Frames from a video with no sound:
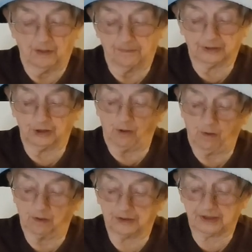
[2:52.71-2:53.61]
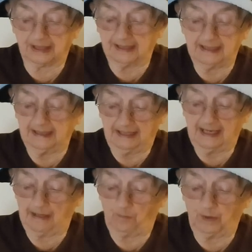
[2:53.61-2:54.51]
but Doyle said
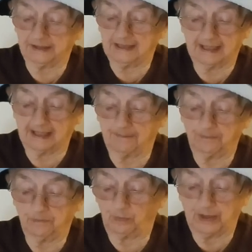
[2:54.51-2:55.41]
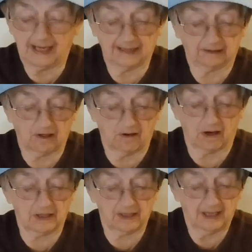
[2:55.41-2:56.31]
at one time we had a car